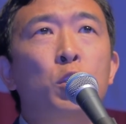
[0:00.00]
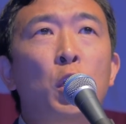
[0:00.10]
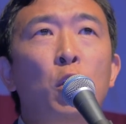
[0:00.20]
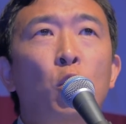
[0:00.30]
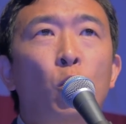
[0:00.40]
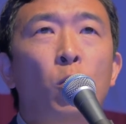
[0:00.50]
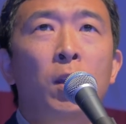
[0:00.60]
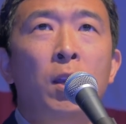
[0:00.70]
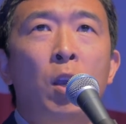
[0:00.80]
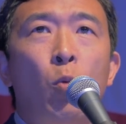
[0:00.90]

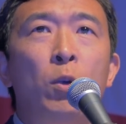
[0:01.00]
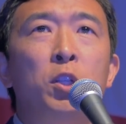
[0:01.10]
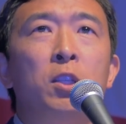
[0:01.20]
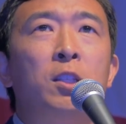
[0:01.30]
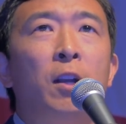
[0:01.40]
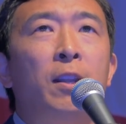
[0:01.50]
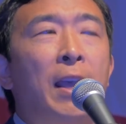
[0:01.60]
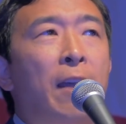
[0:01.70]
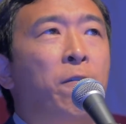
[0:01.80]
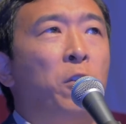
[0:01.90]
2, we should study
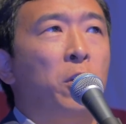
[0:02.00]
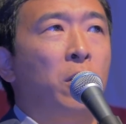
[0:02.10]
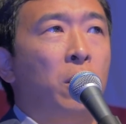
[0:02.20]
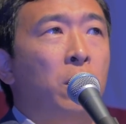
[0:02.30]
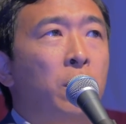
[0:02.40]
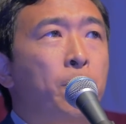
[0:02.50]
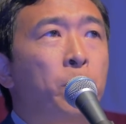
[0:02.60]
that further.